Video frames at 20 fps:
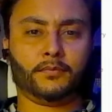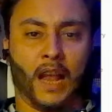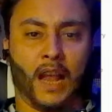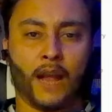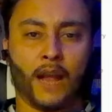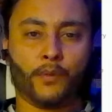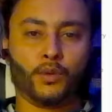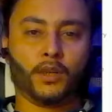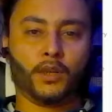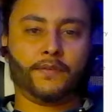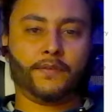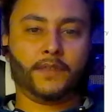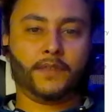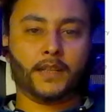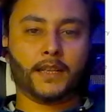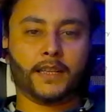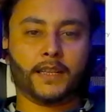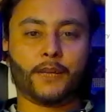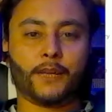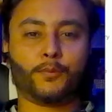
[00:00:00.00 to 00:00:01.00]
I would
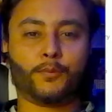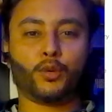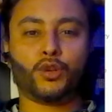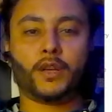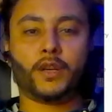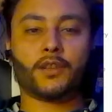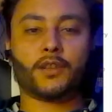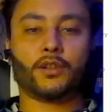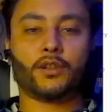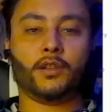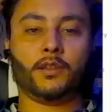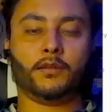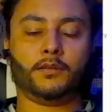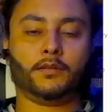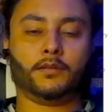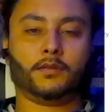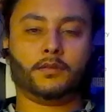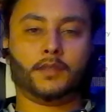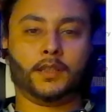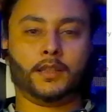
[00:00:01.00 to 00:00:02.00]
definitely create projects
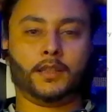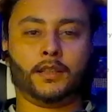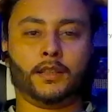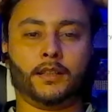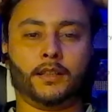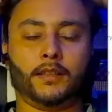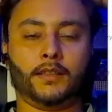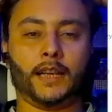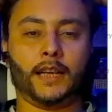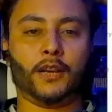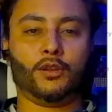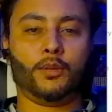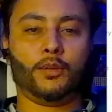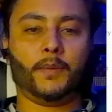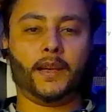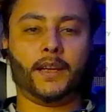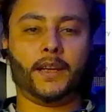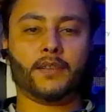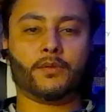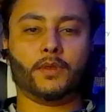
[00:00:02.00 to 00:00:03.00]
on that
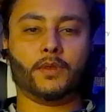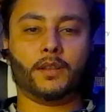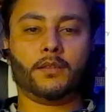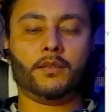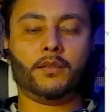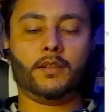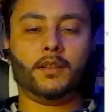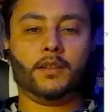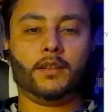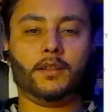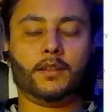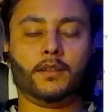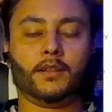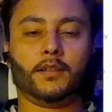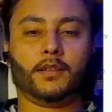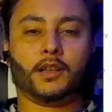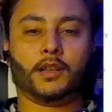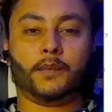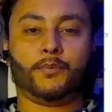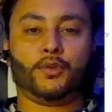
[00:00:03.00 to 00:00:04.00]
domain as well.
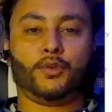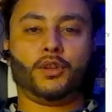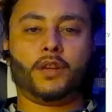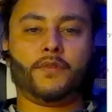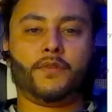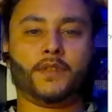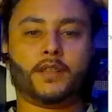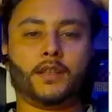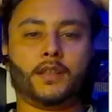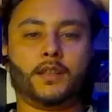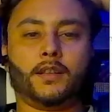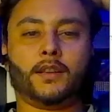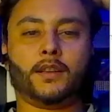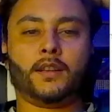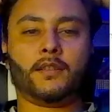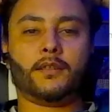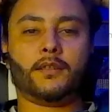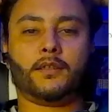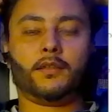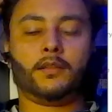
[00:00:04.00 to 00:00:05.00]
Computer vision
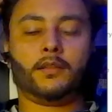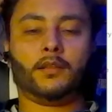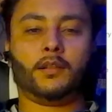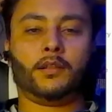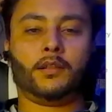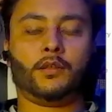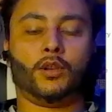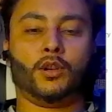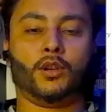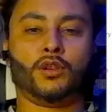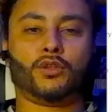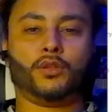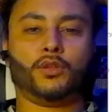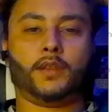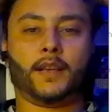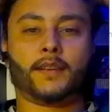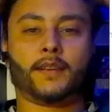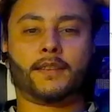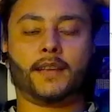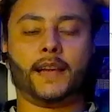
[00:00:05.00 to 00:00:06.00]
is also
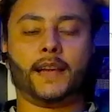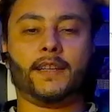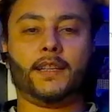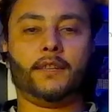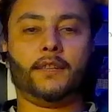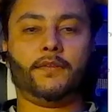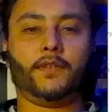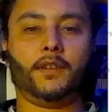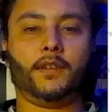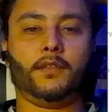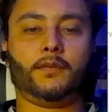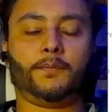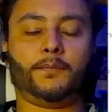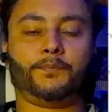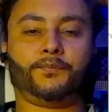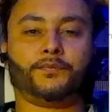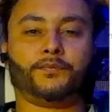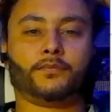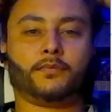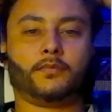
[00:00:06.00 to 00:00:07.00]
the exciting field.
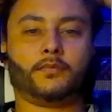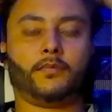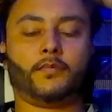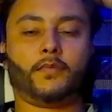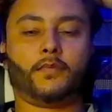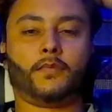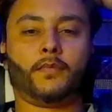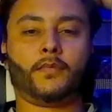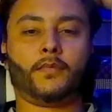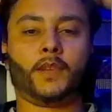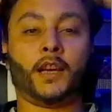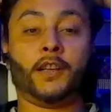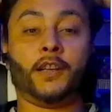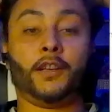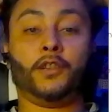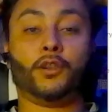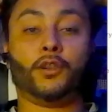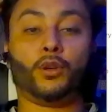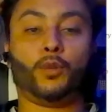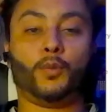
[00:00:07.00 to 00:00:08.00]

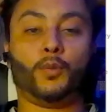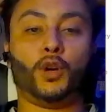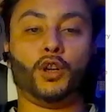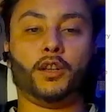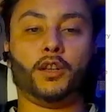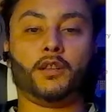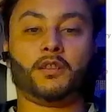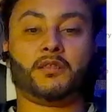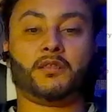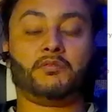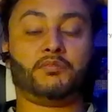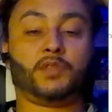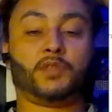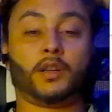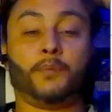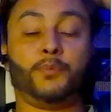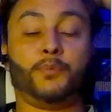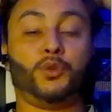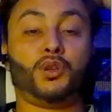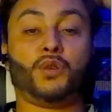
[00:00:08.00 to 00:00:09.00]
And in the robotics,
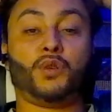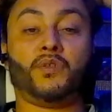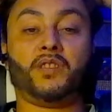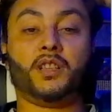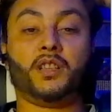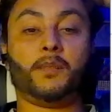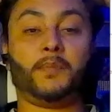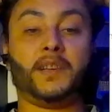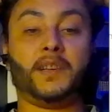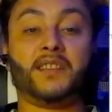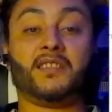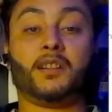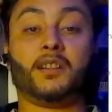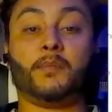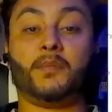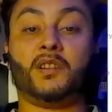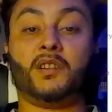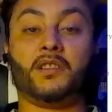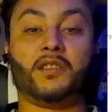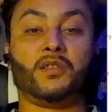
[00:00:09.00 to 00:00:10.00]
computer vision plays an
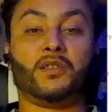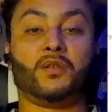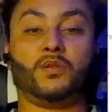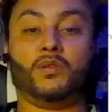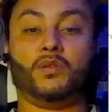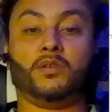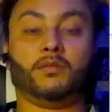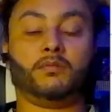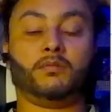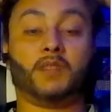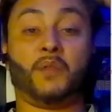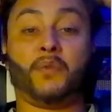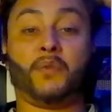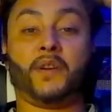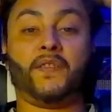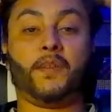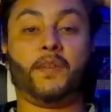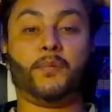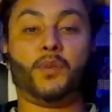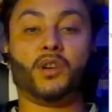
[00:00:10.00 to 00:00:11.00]
important role, a
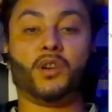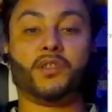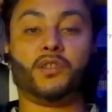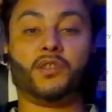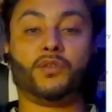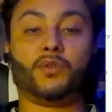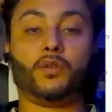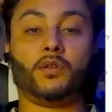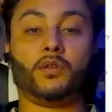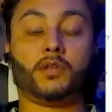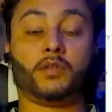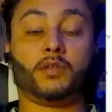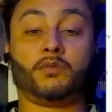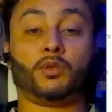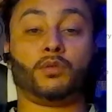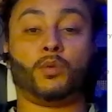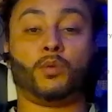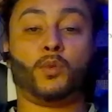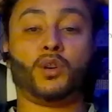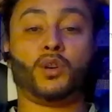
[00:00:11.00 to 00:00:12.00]
very important role.
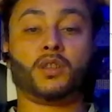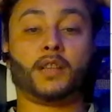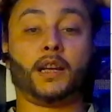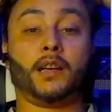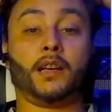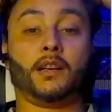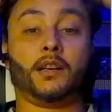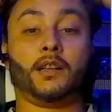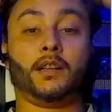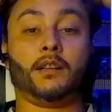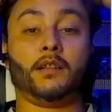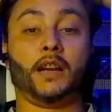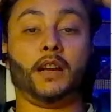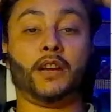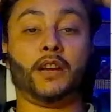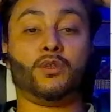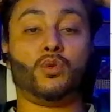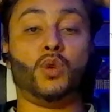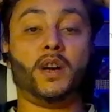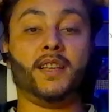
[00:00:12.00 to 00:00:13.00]
Robots
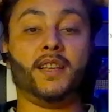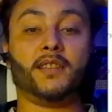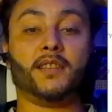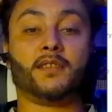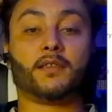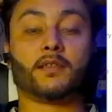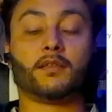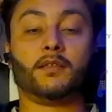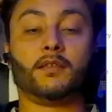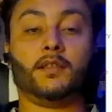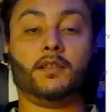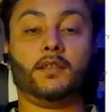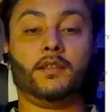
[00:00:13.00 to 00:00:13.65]
have no eyes.